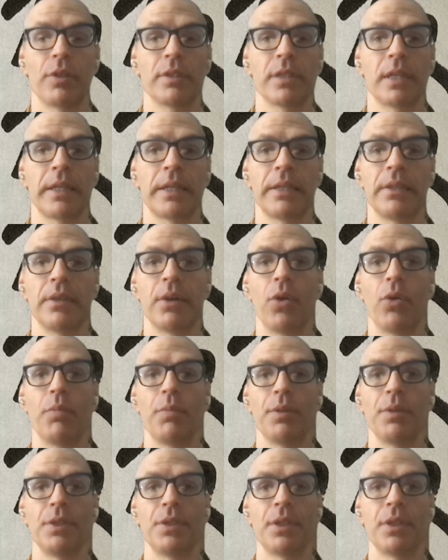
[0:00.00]
It's like an
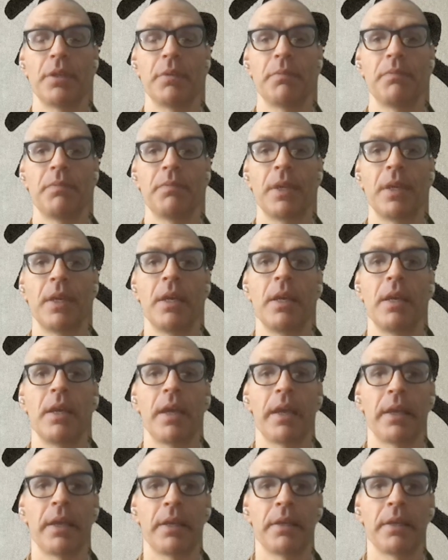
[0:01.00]
open gym
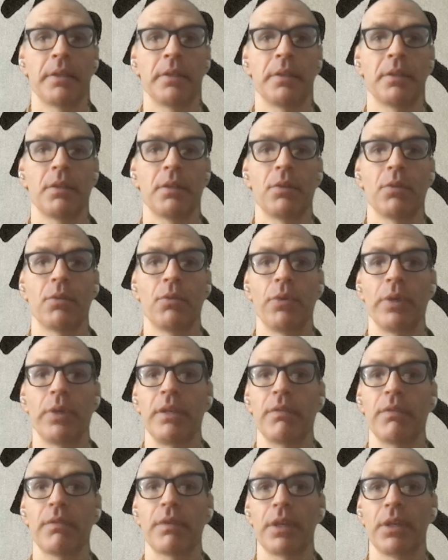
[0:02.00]
and
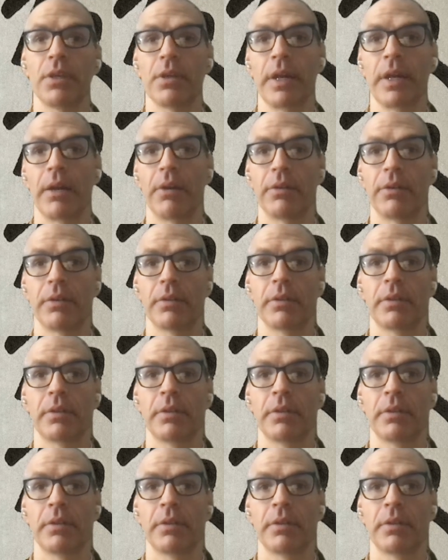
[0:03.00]
we figure out